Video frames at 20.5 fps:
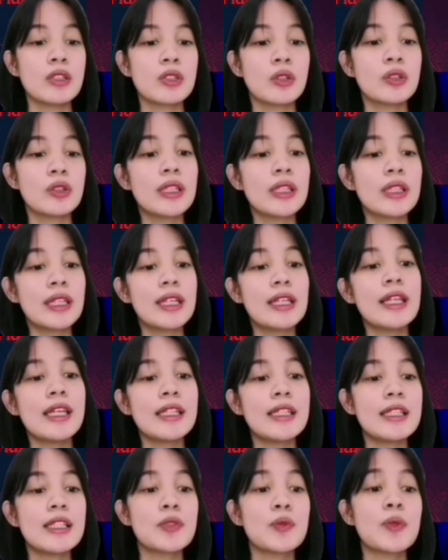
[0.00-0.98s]
So the three
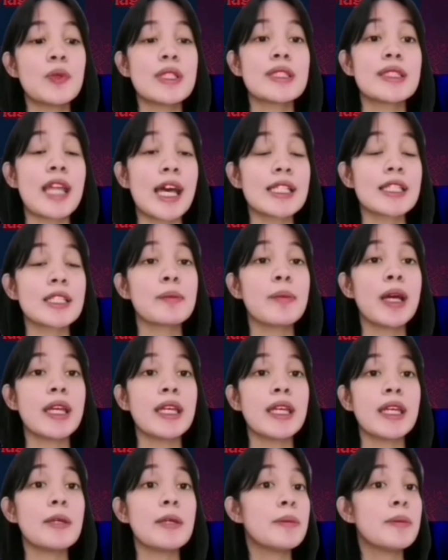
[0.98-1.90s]
ladies was tasked by